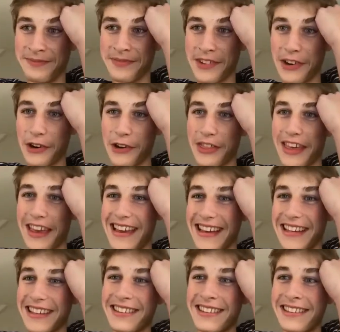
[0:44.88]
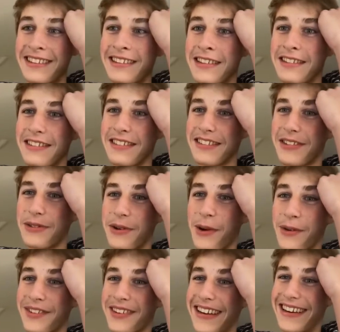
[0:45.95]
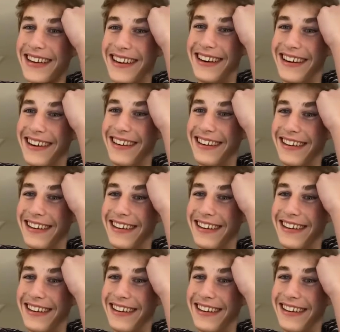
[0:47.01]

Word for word: Are they? Duos? You're good to